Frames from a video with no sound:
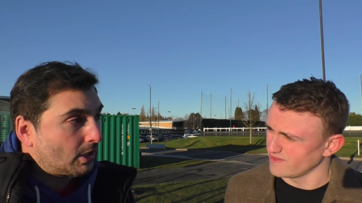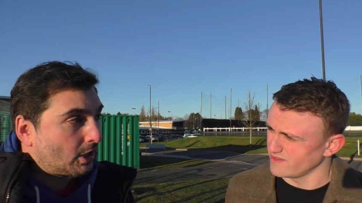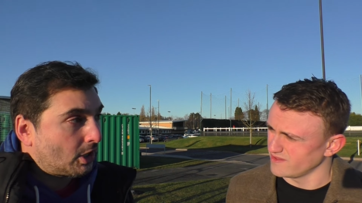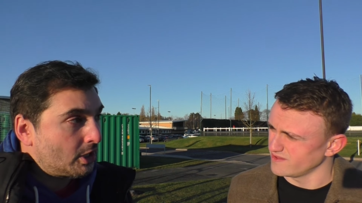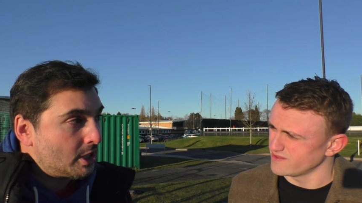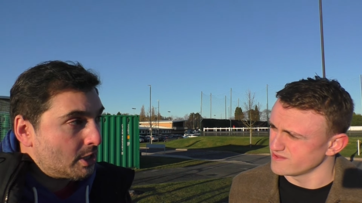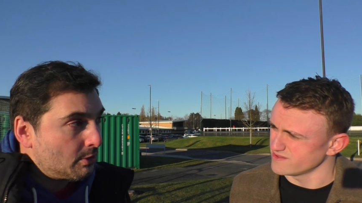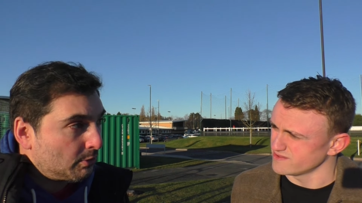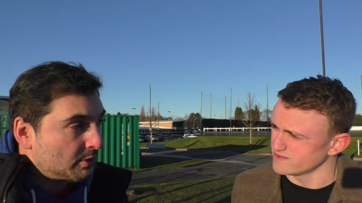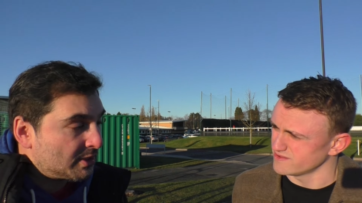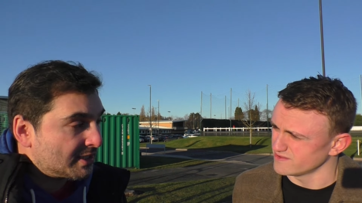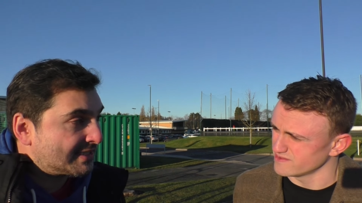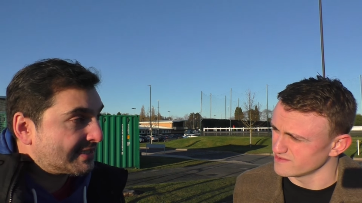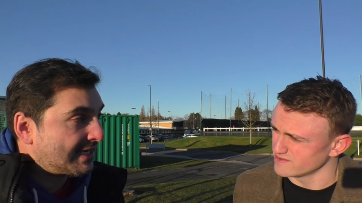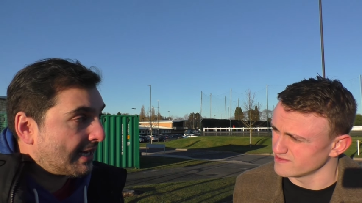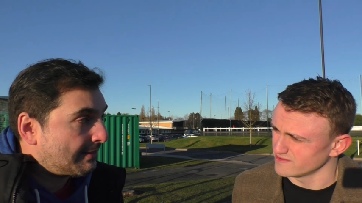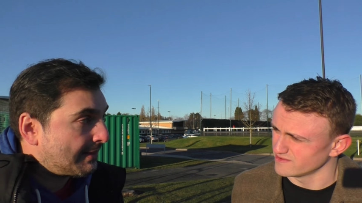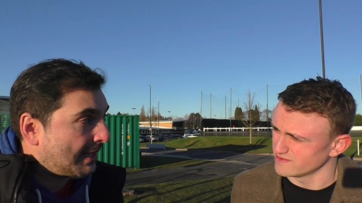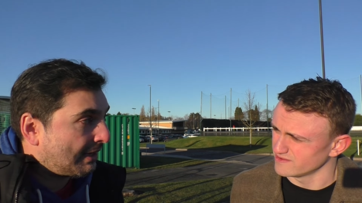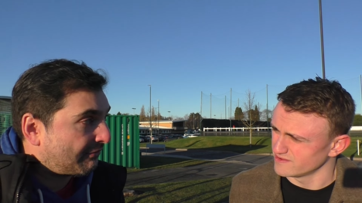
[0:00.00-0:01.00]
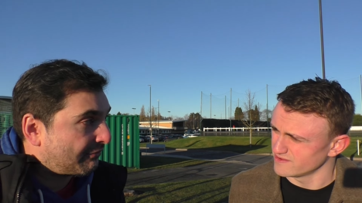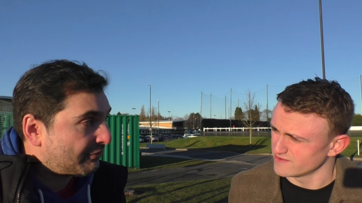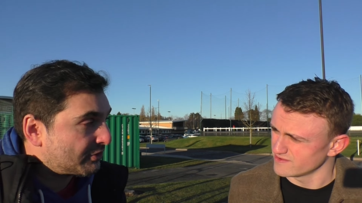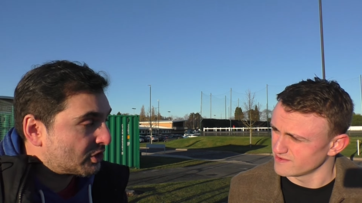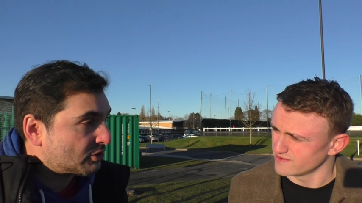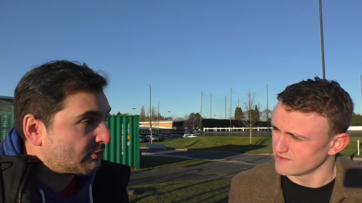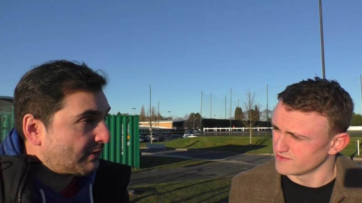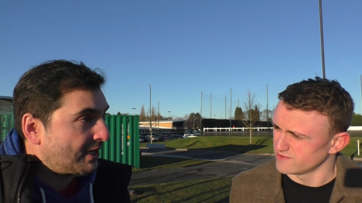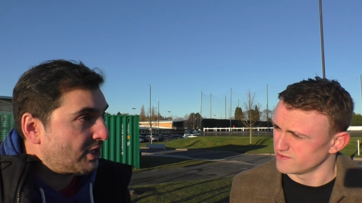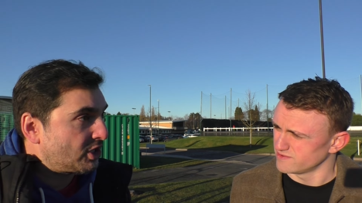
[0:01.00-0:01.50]
Speaker 1: Can you understand that
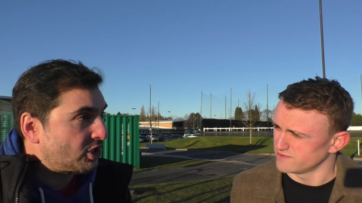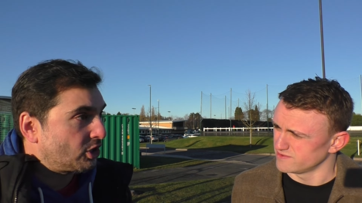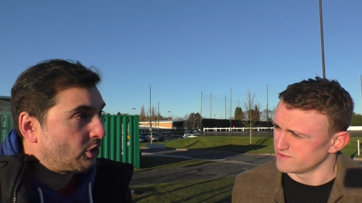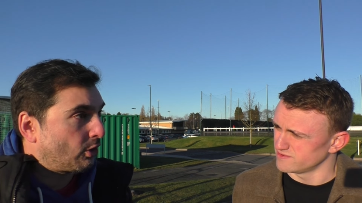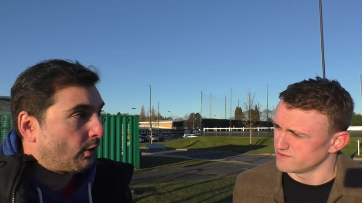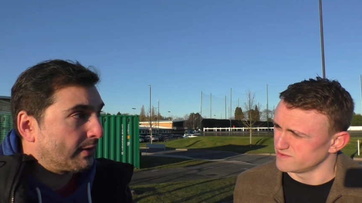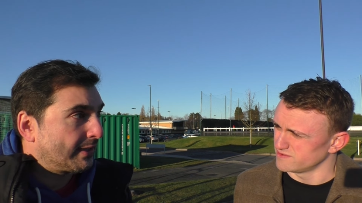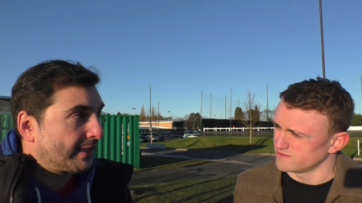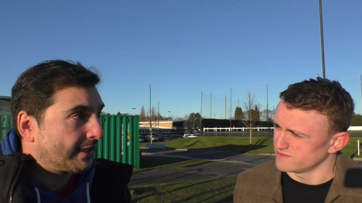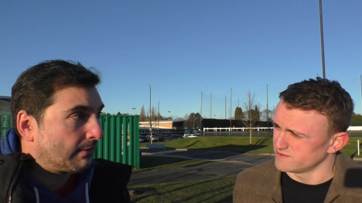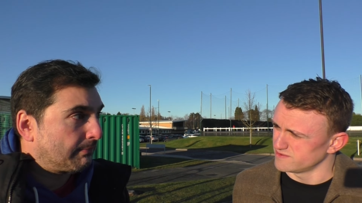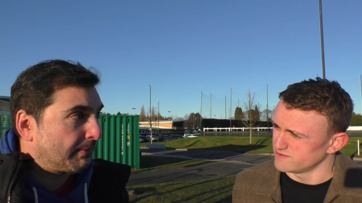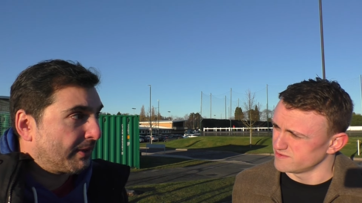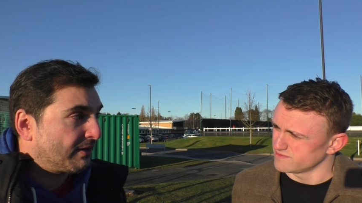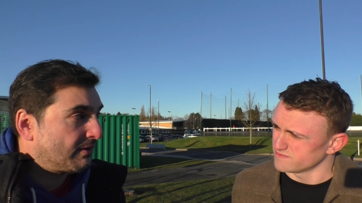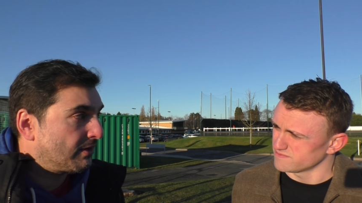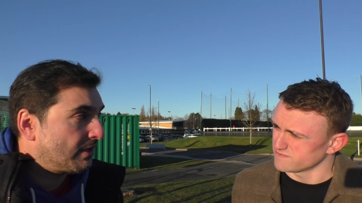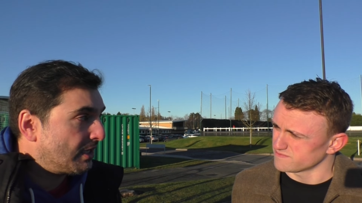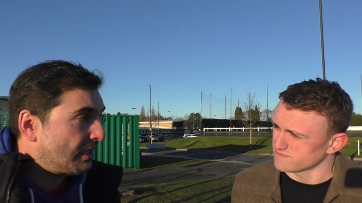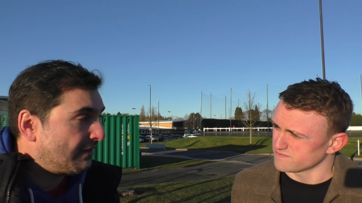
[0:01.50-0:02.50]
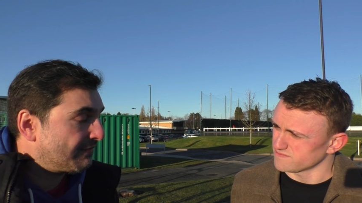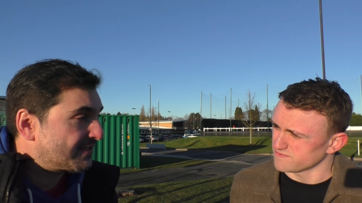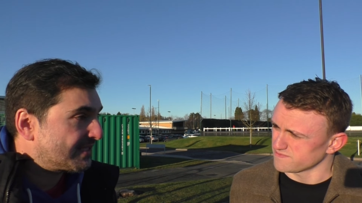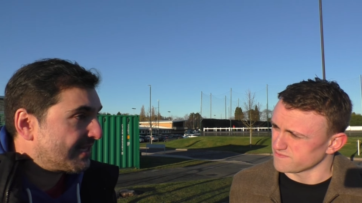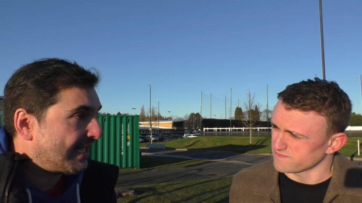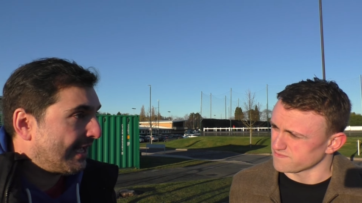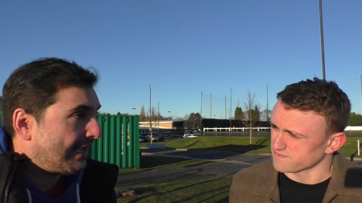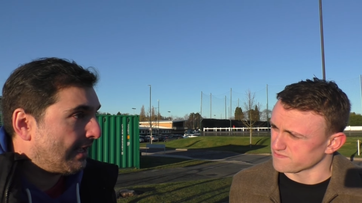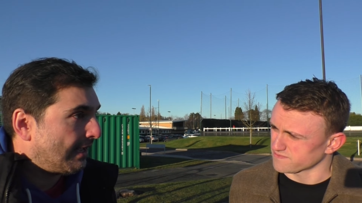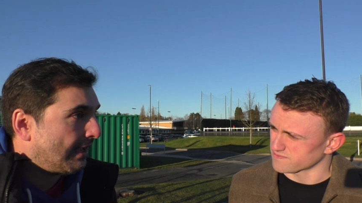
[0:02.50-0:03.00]
frustration or a little bit of nerves
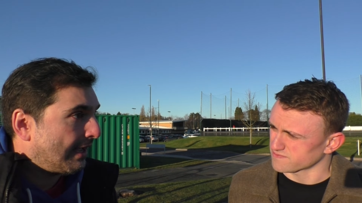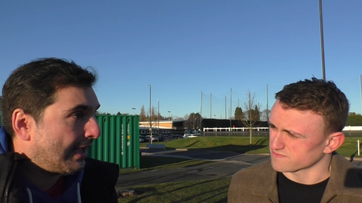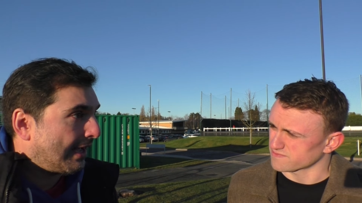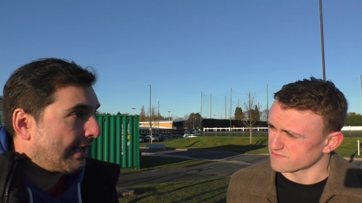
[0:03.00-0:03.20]
there?